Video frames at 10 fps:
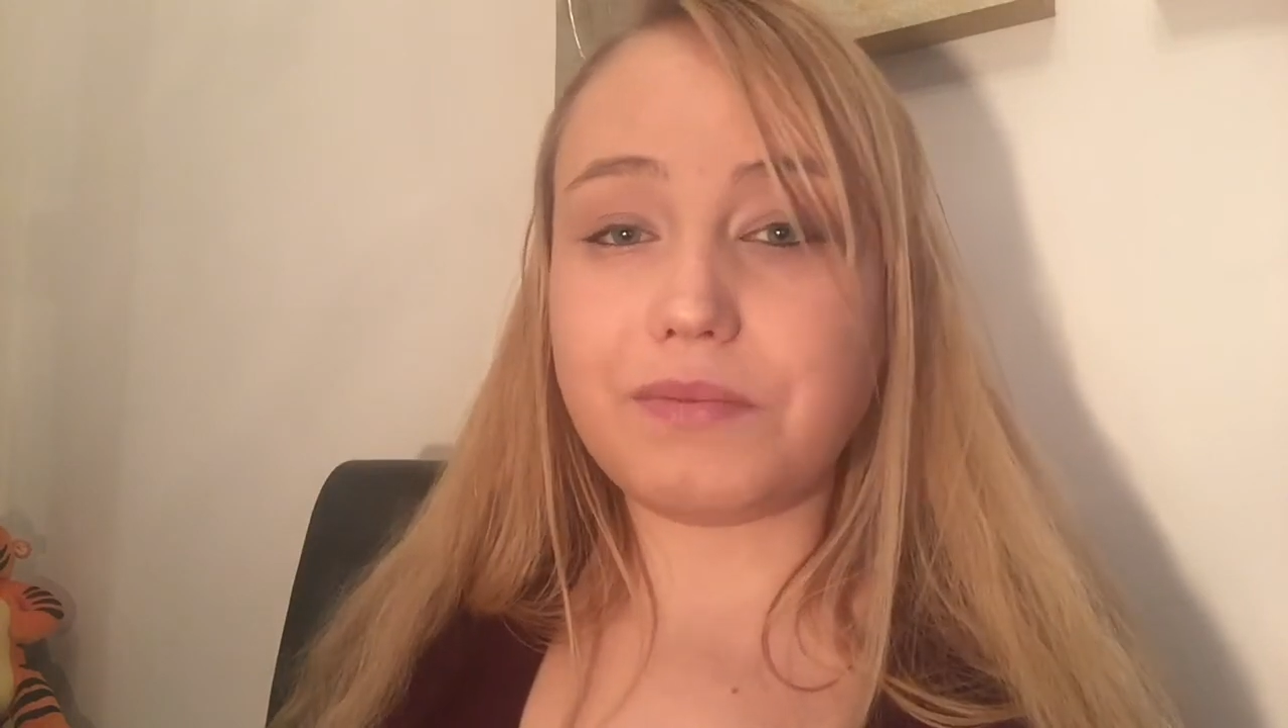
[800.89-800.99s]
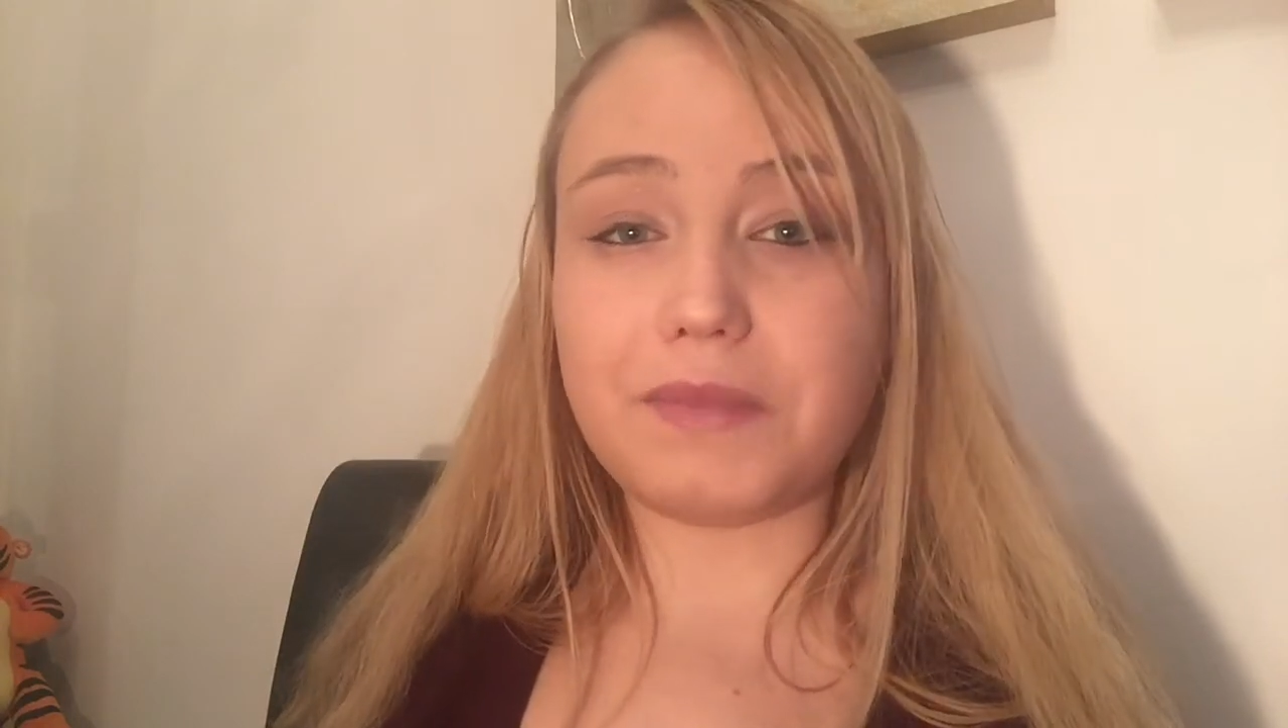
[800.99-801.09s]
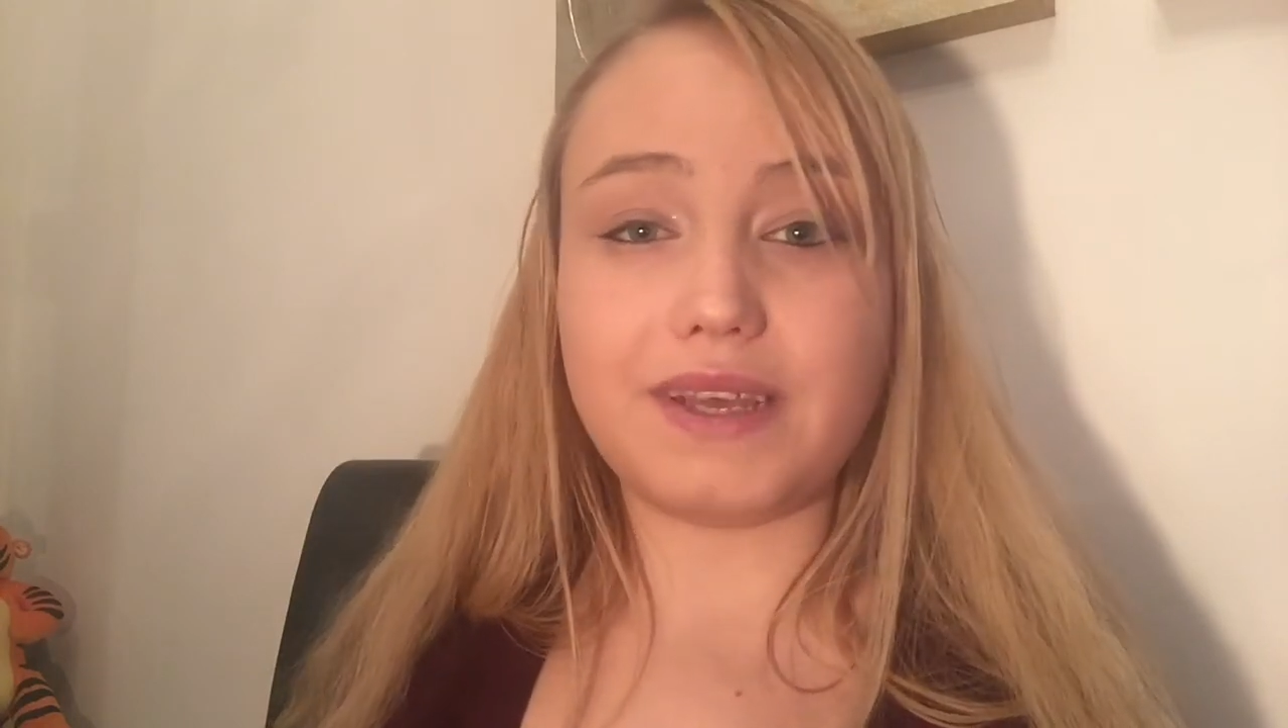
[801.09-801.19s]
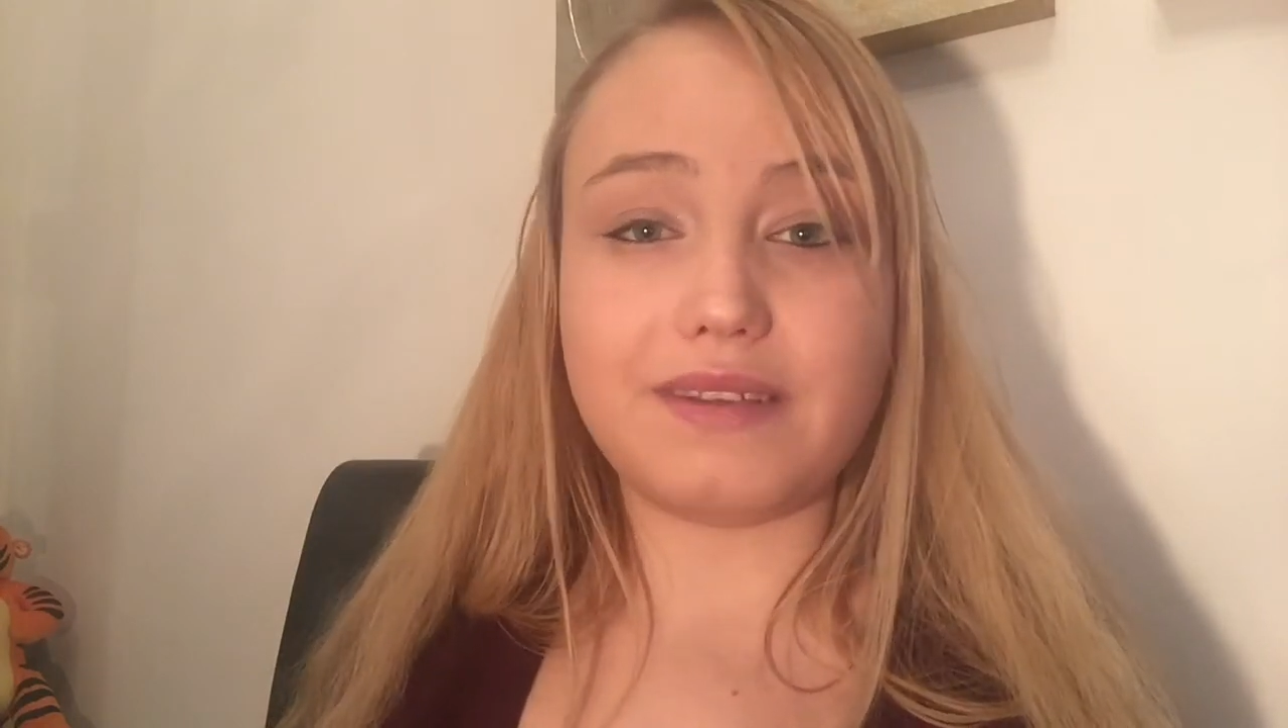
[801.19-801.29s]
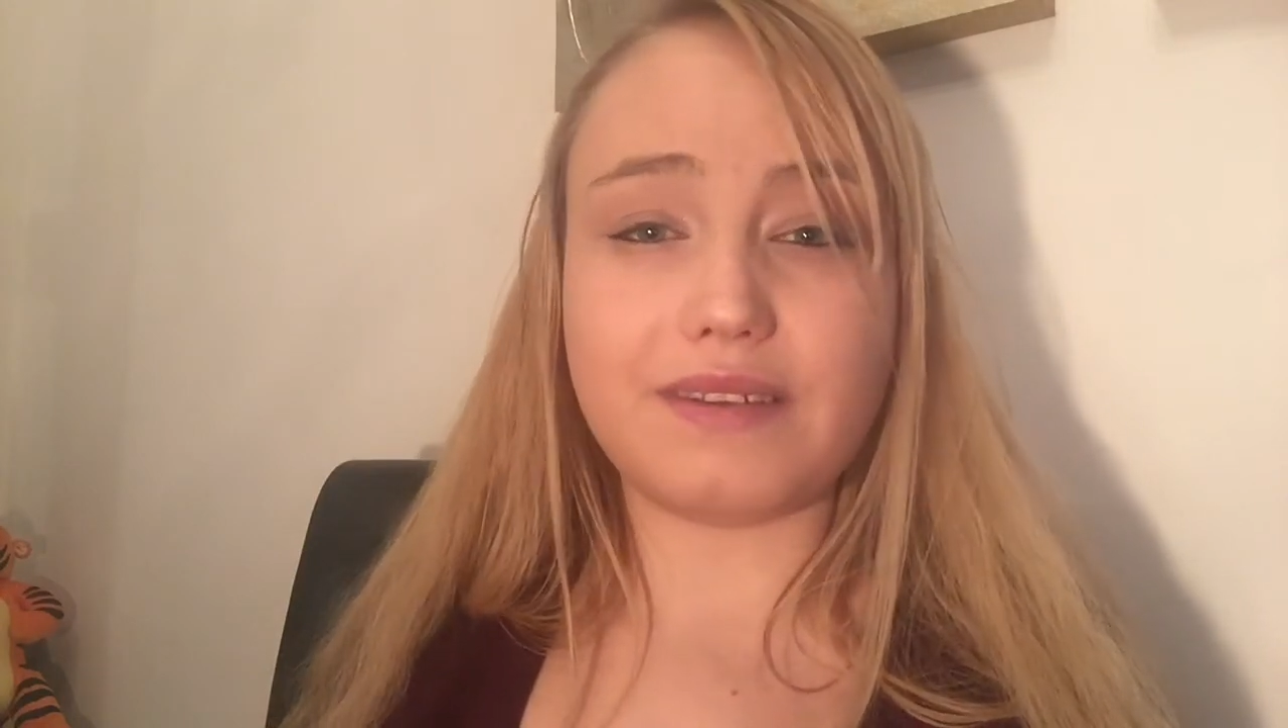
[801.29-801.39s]

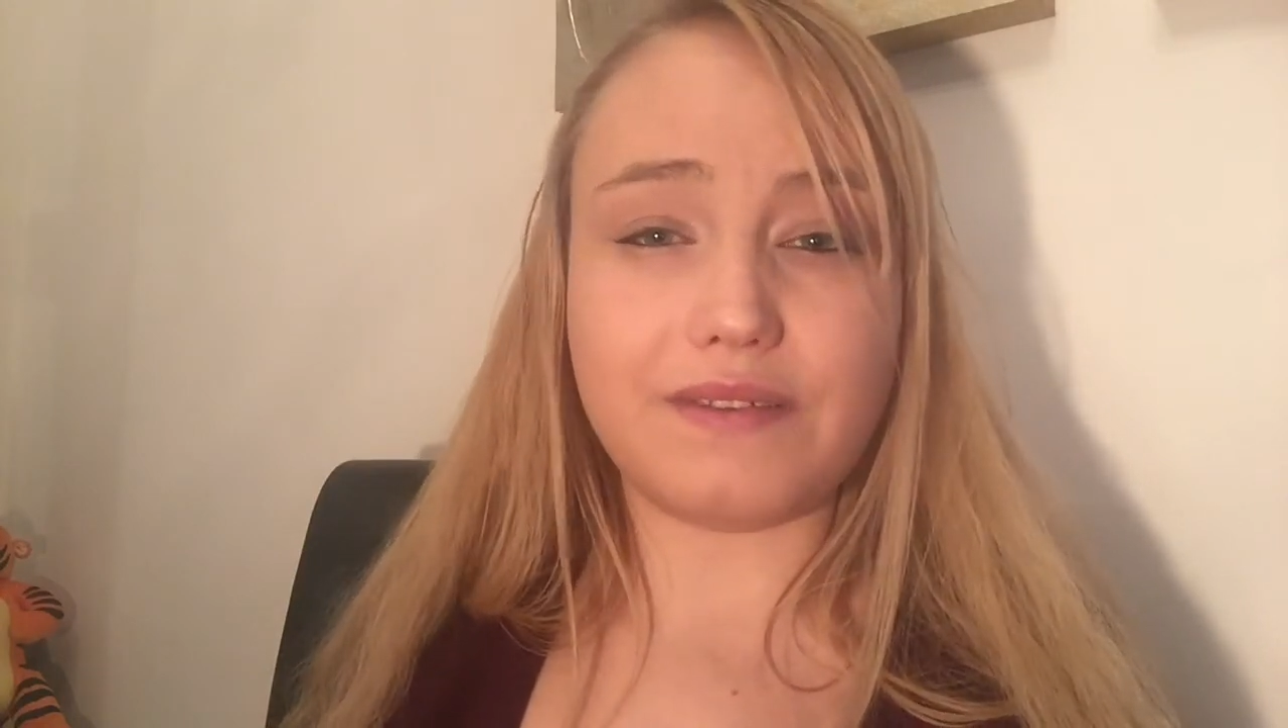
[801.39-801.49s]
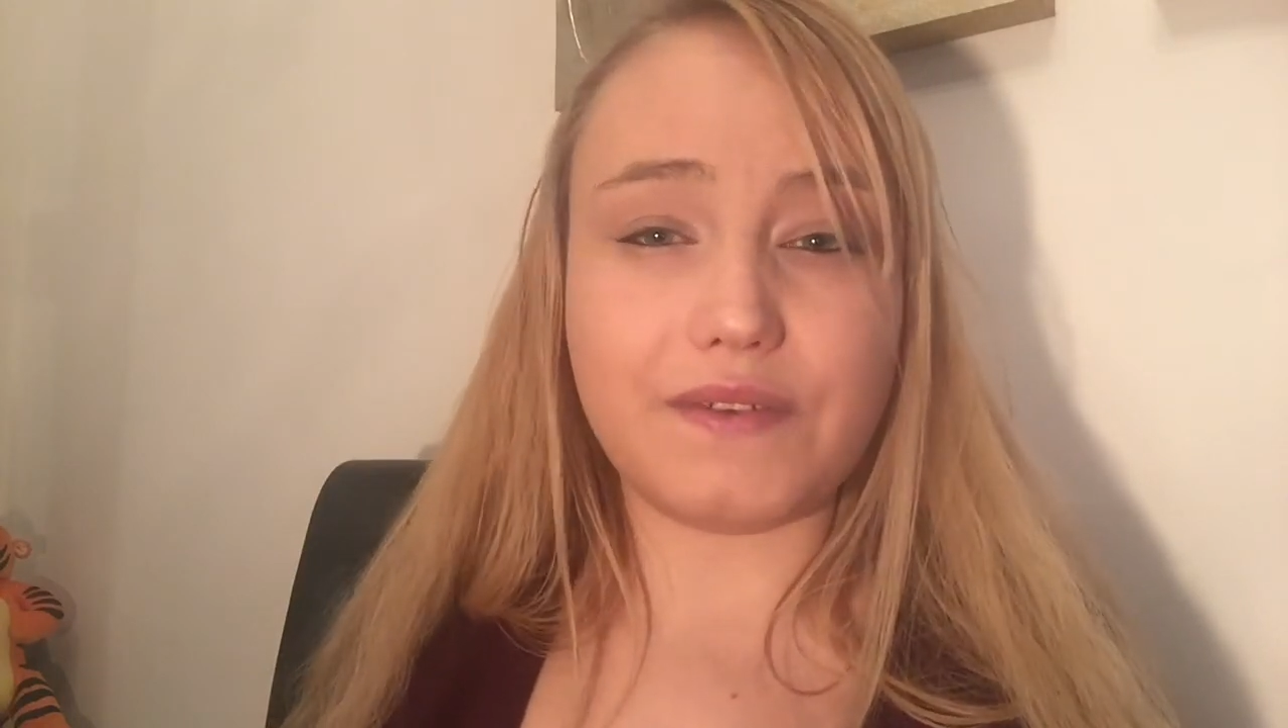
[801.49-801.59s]
makes us